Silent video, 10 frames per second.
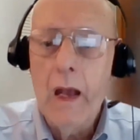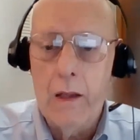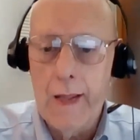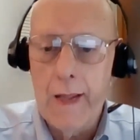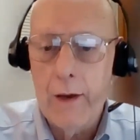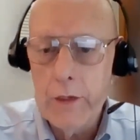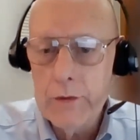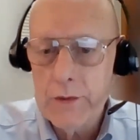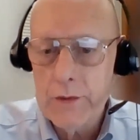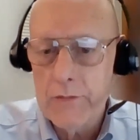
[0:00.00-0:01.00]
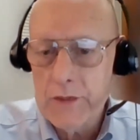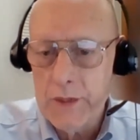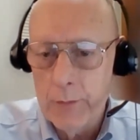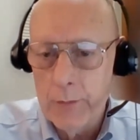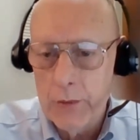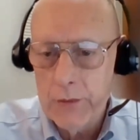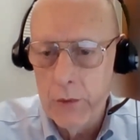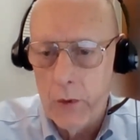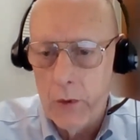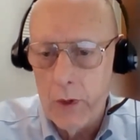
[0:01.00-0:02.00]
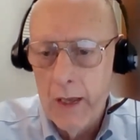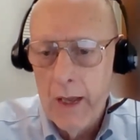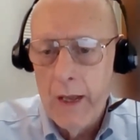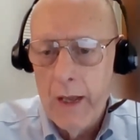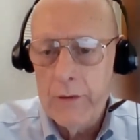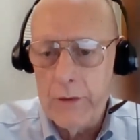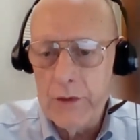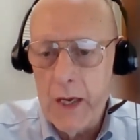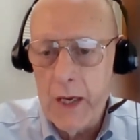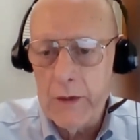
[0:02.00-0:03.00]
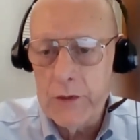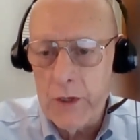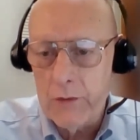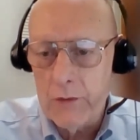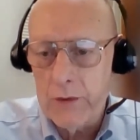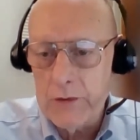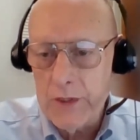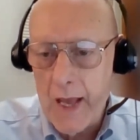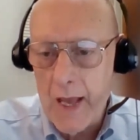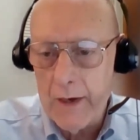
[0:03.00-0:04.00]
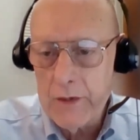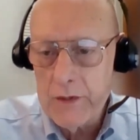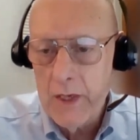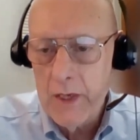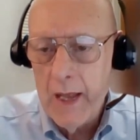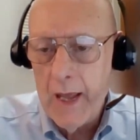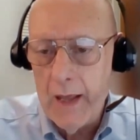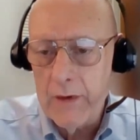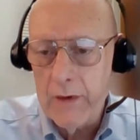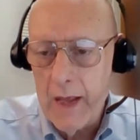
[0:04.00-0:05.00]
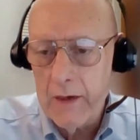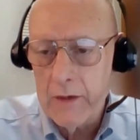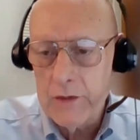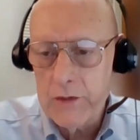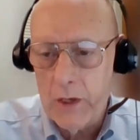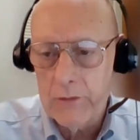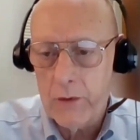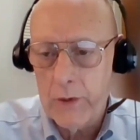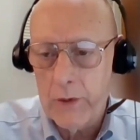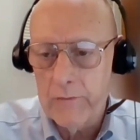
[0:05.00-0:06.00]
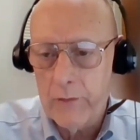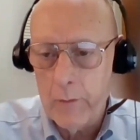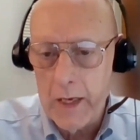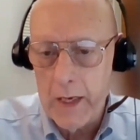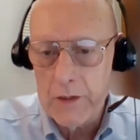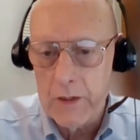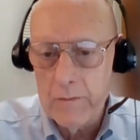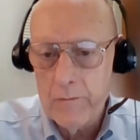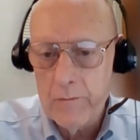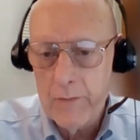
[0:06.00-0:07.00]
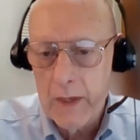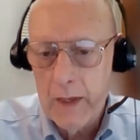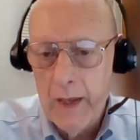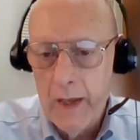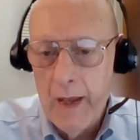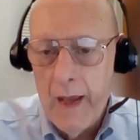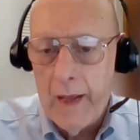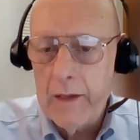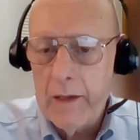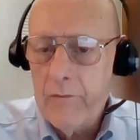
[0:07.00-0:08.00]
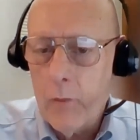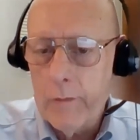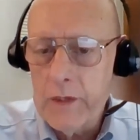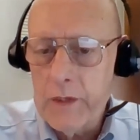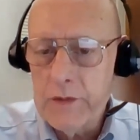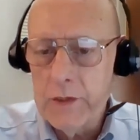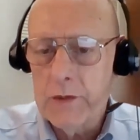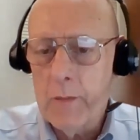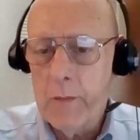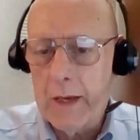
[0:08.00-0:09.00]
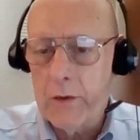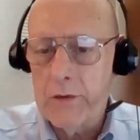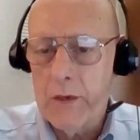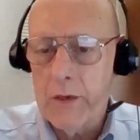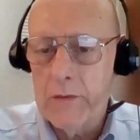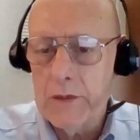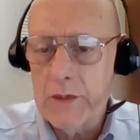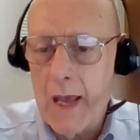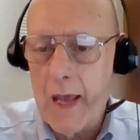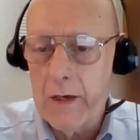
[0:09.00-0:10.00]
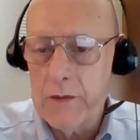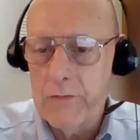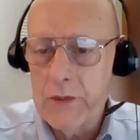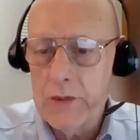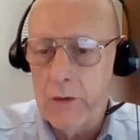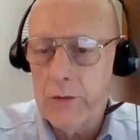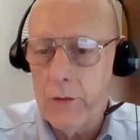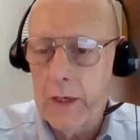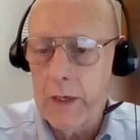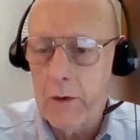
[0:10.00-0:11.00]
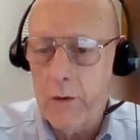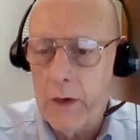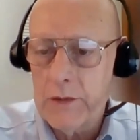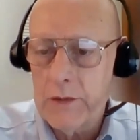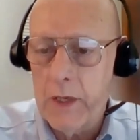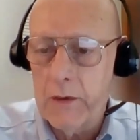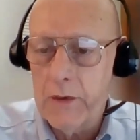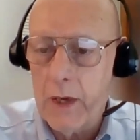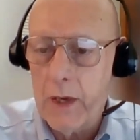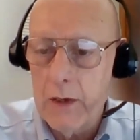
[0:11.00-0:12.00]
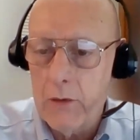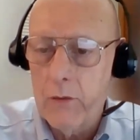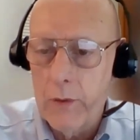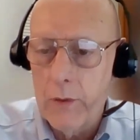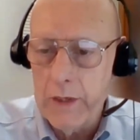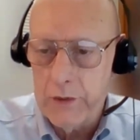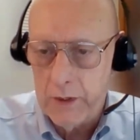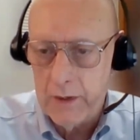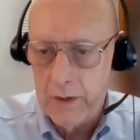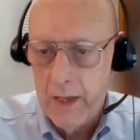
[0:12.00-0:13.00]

allow use of a simple tool to change shelter status and edit shelter information, inform decision makers of the status of sheltering across the entire region